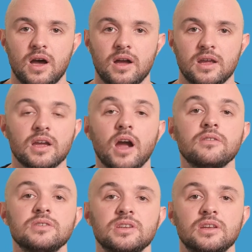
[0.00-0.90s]
are
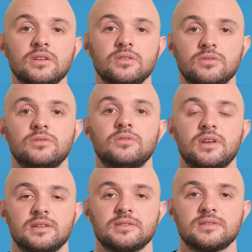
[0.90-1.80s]
encouraging you
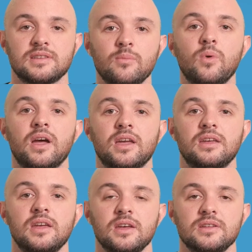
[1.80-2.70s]
in some way